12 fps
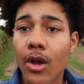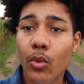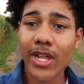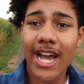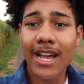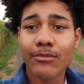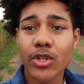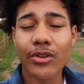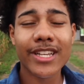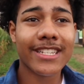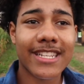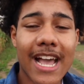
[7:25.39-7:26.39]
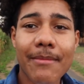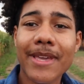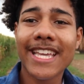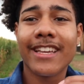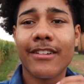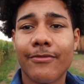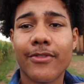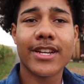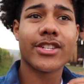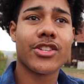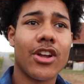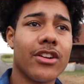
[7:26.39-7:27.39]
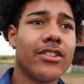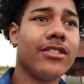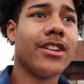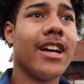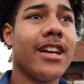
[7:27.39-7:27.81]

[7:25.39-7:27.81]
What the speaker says: What I'm doing is I'm making a fresh start, you